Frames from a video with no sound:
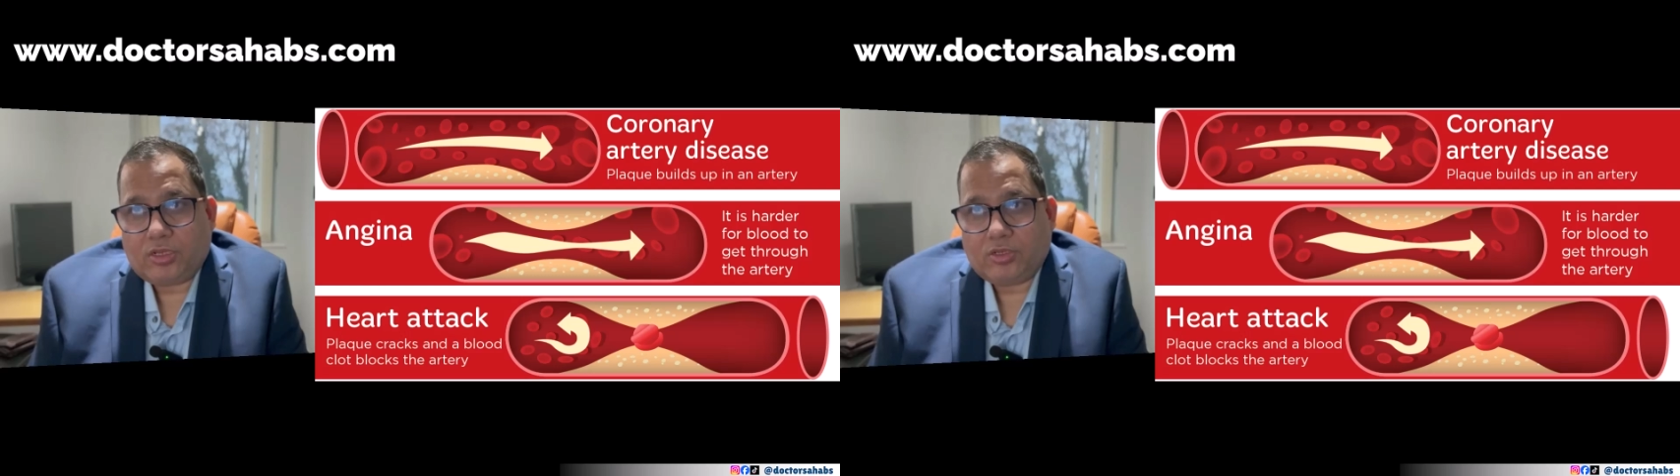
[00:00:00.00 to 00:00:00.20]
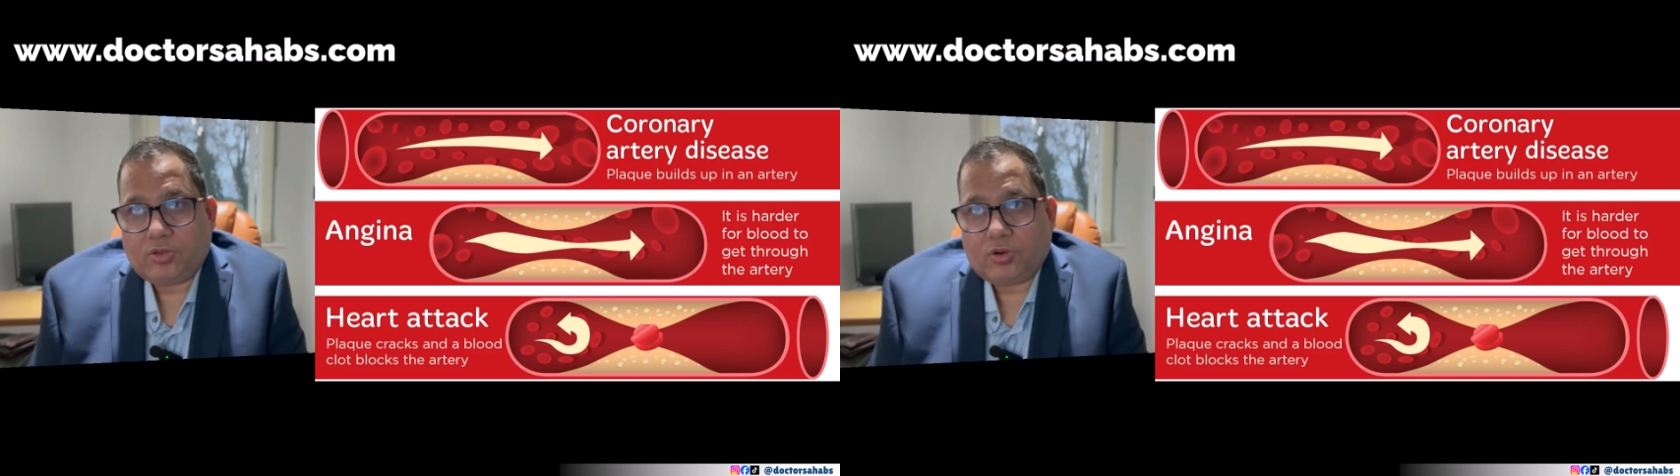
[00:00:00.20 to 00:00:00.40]

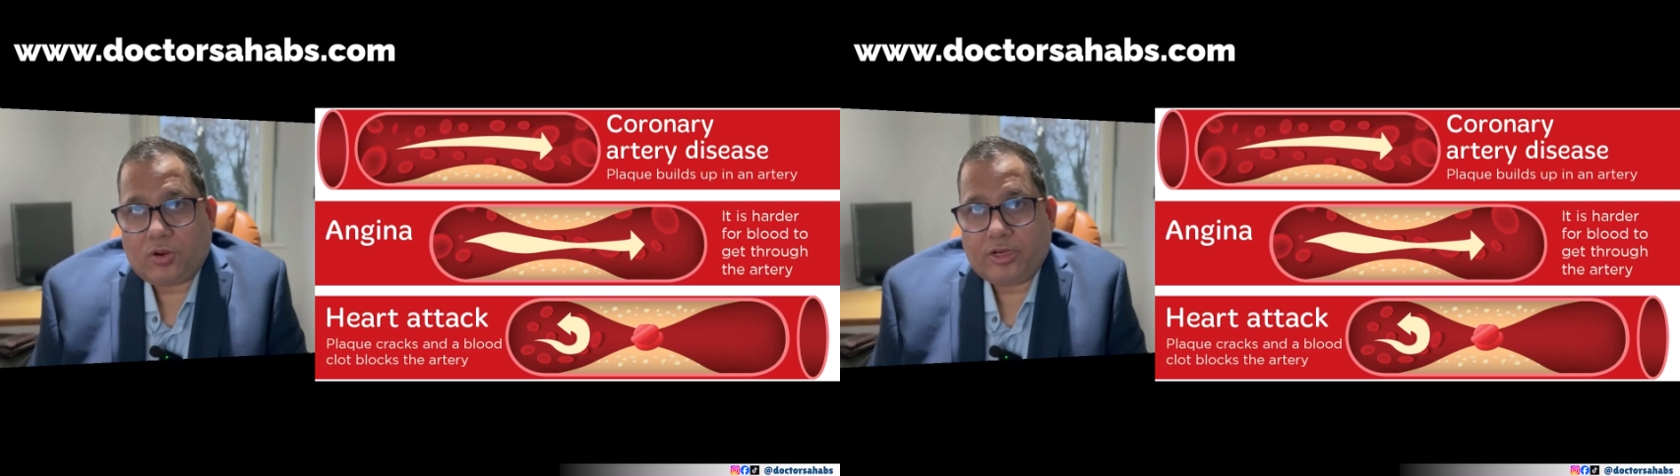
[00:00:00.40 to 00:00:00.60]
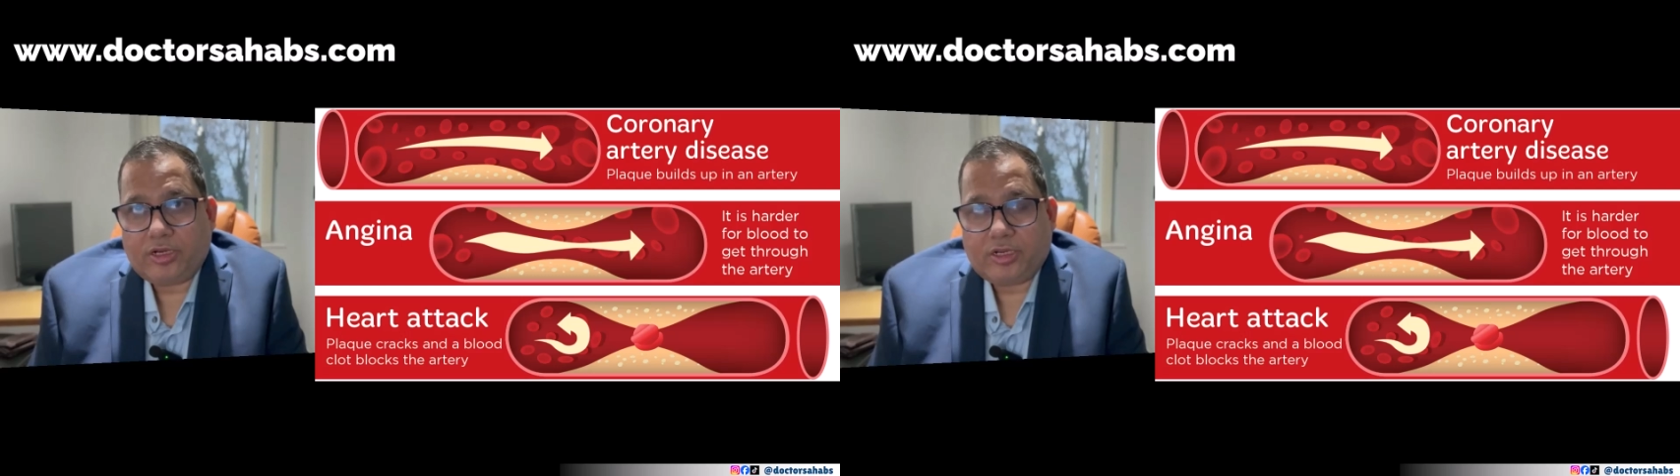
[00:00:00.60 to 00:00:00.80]
and you're
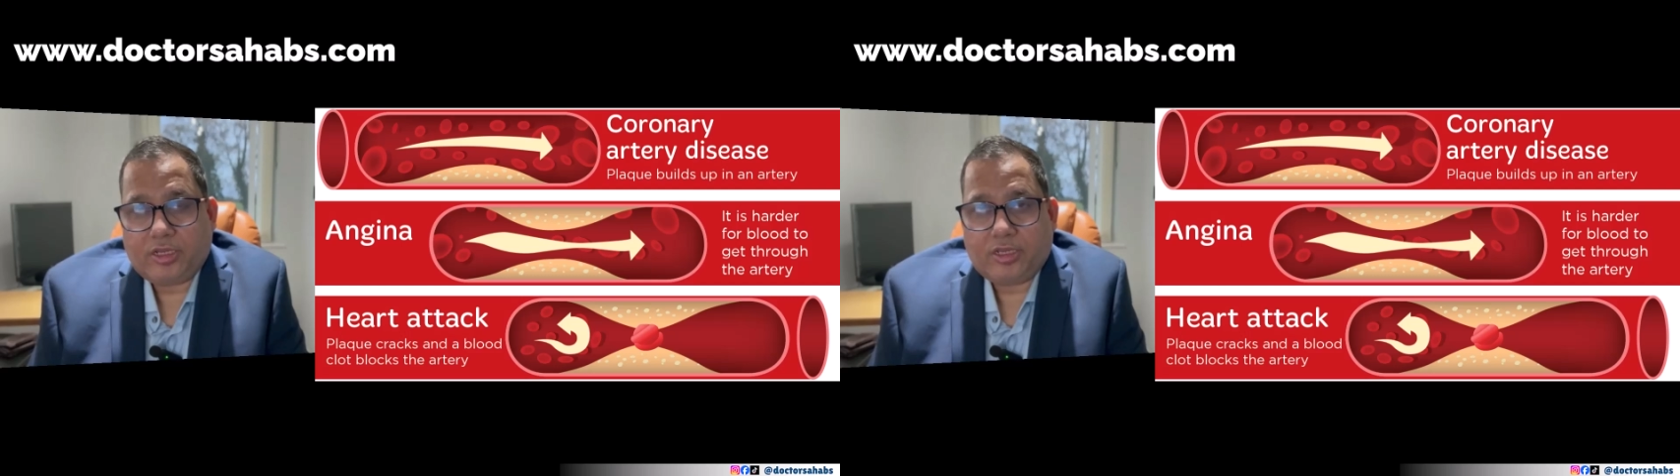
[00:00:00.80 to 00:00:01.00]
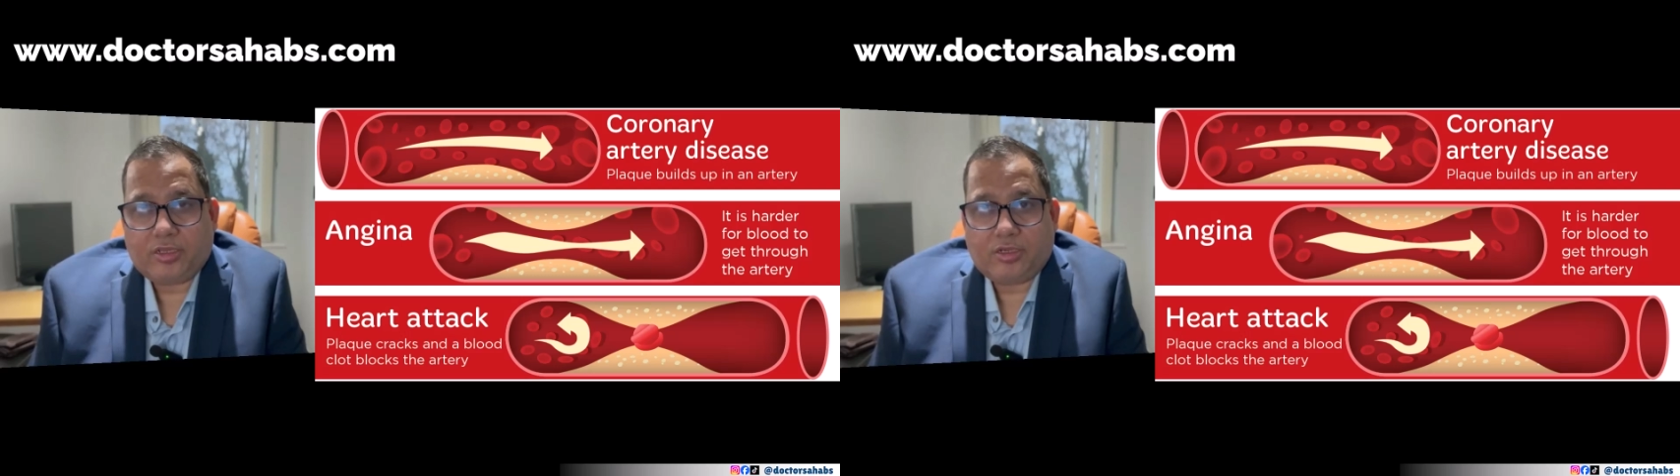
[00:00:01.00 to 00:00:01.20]
already
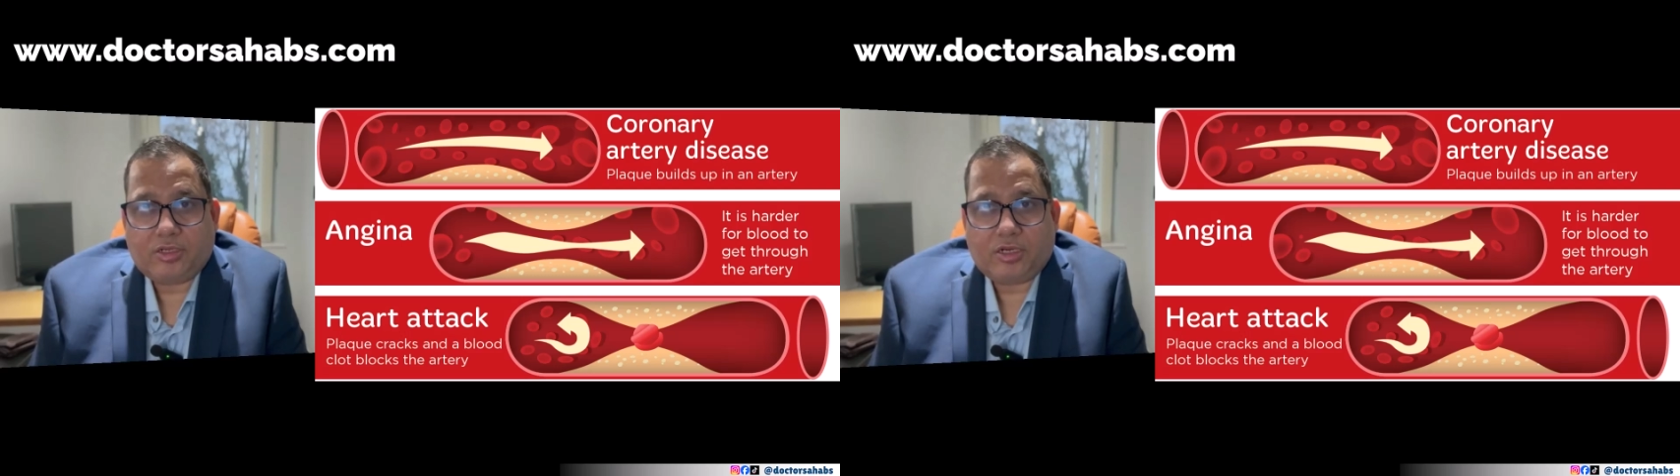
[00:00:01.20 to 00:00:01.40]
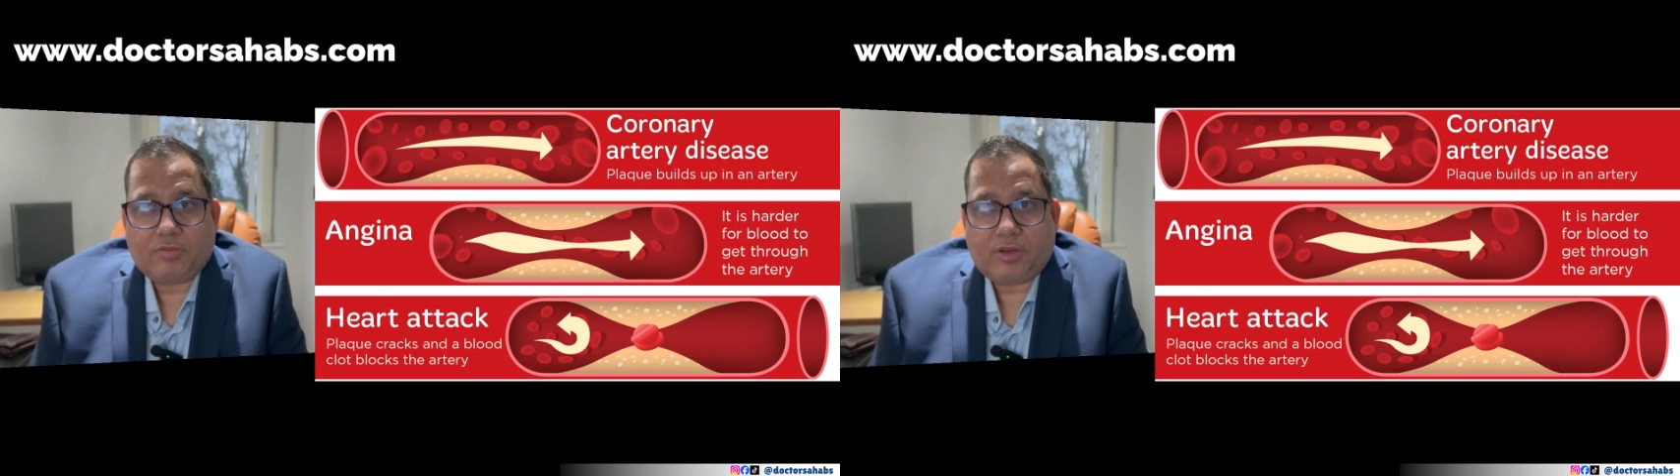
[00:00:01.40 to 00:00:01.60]
taking the
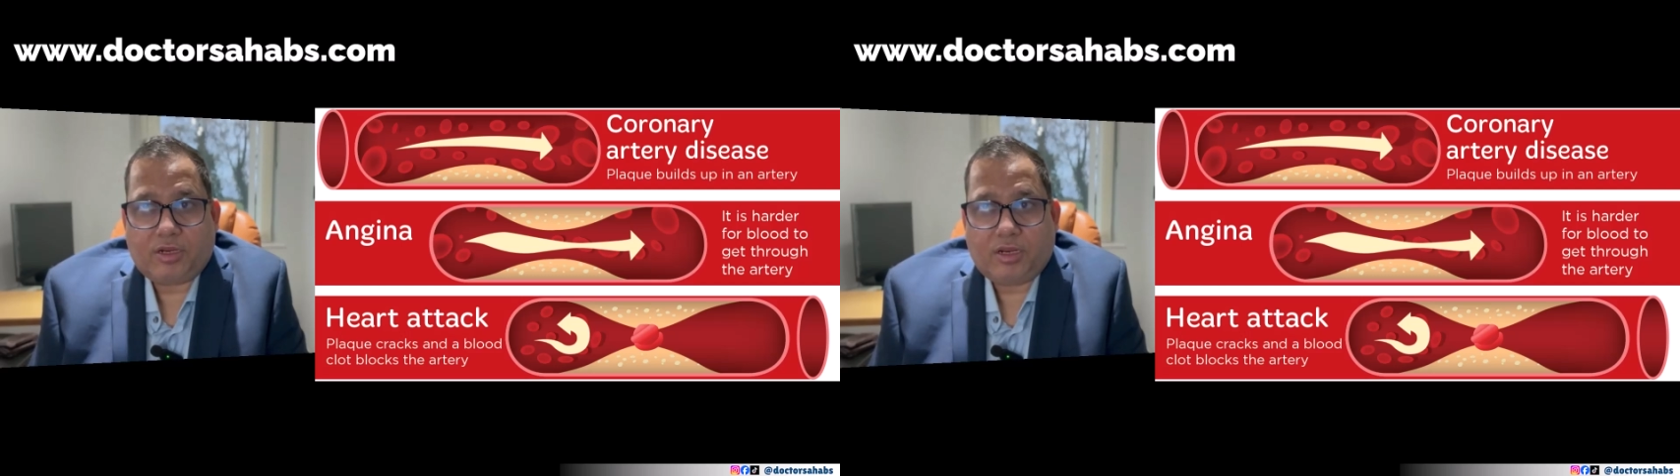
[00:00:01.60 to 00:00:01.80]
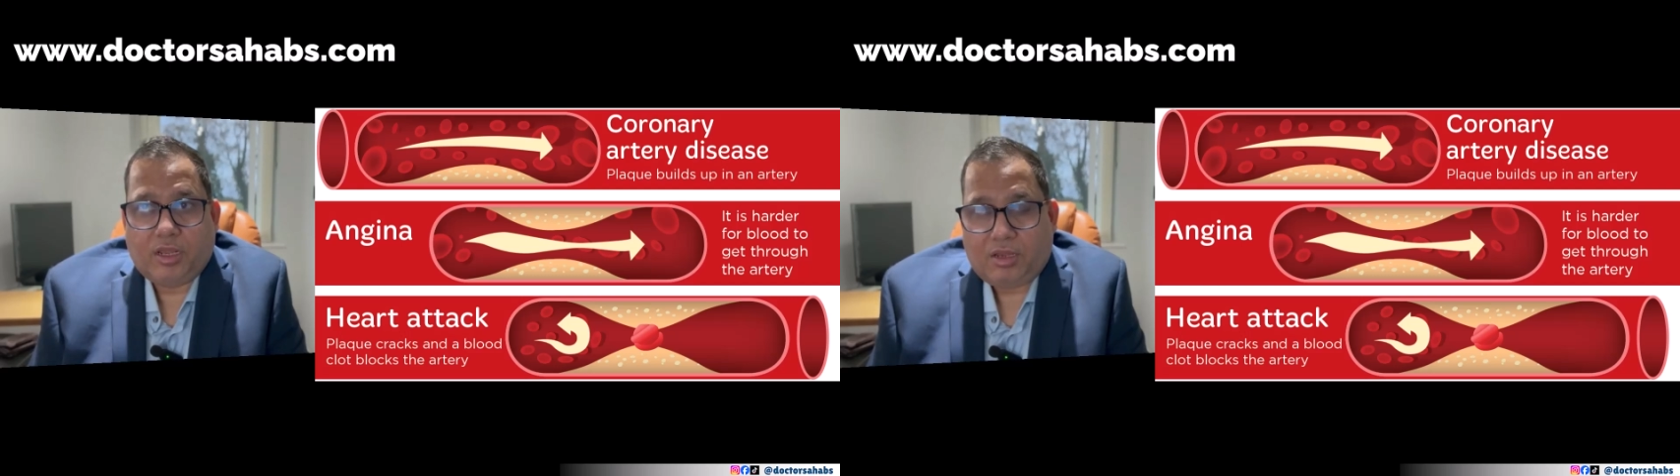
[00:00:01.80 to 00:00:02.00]
treatment.